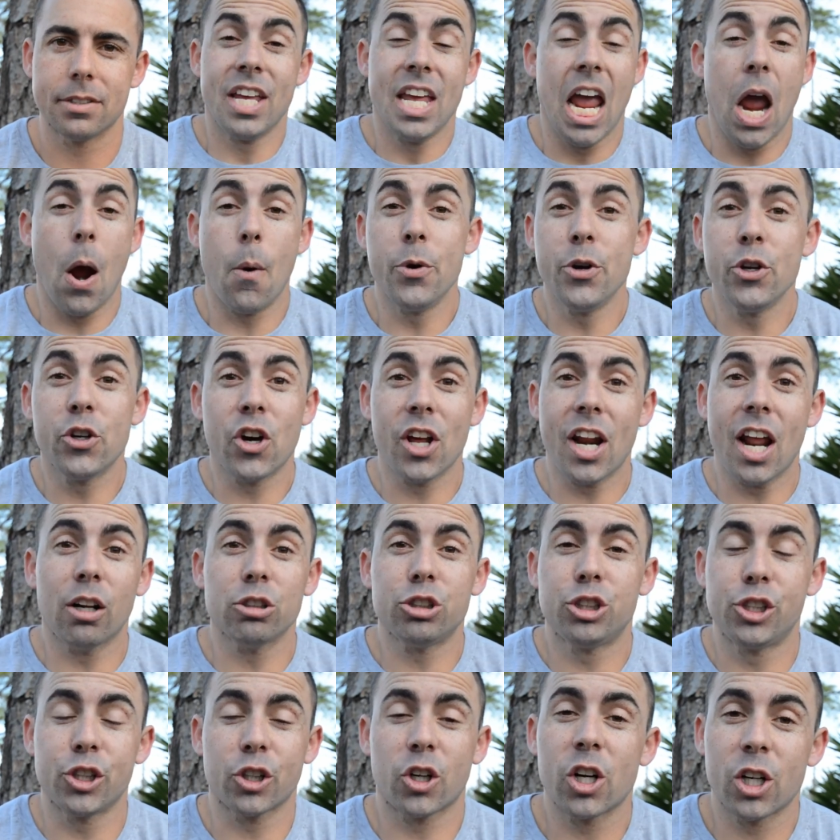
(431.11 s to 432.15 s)
And when you cut out
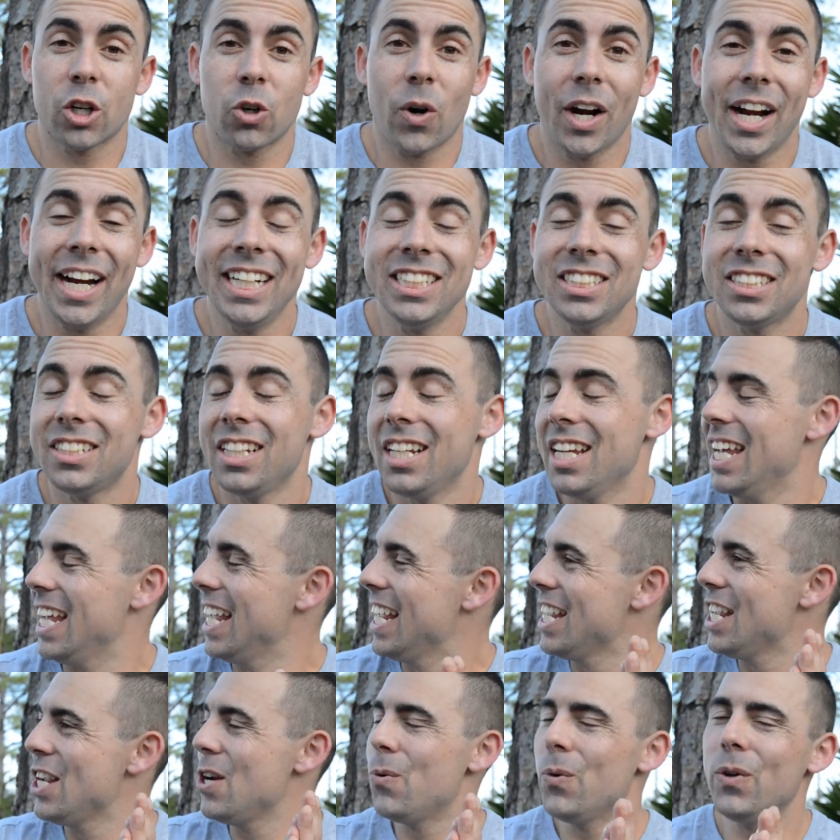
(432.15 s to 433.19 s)
sugar and grains,
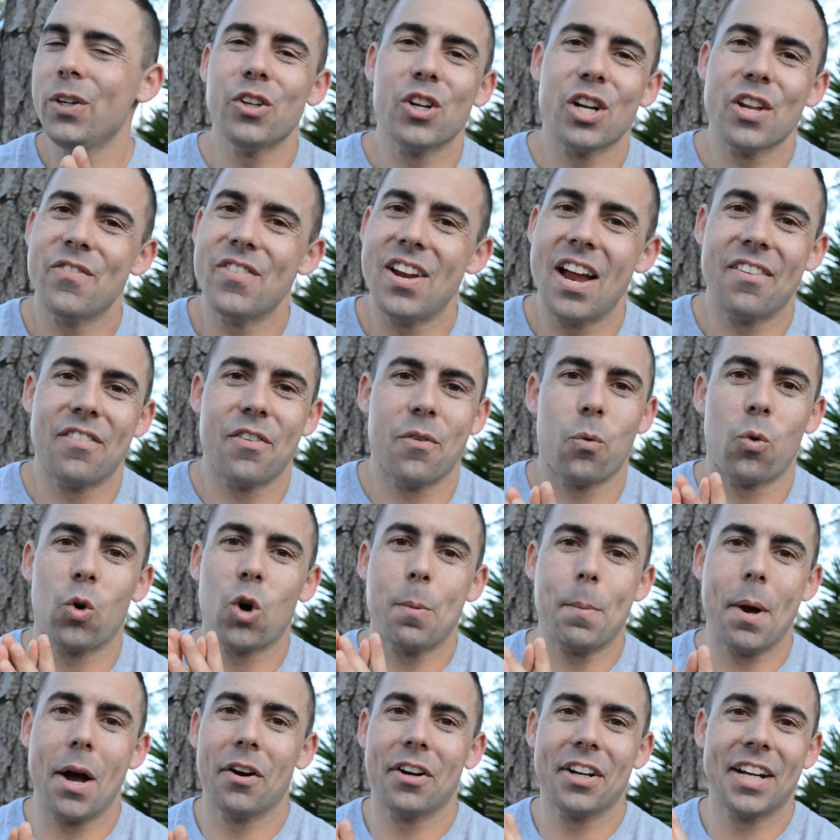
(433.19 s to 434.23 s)
you really don't even have to worry
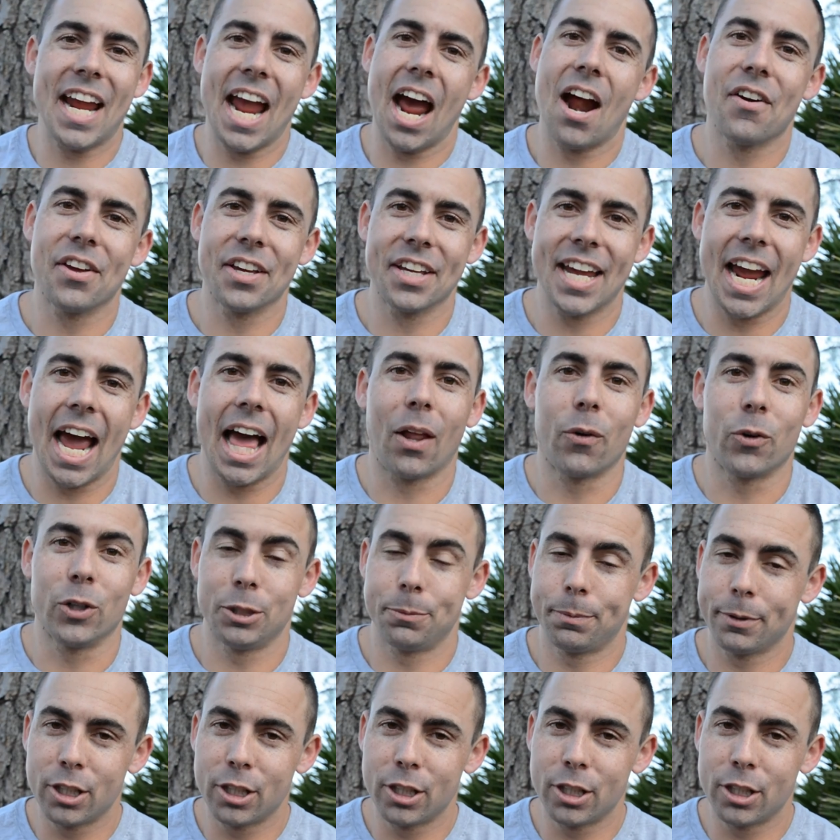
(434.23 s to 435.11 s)
about counting calories,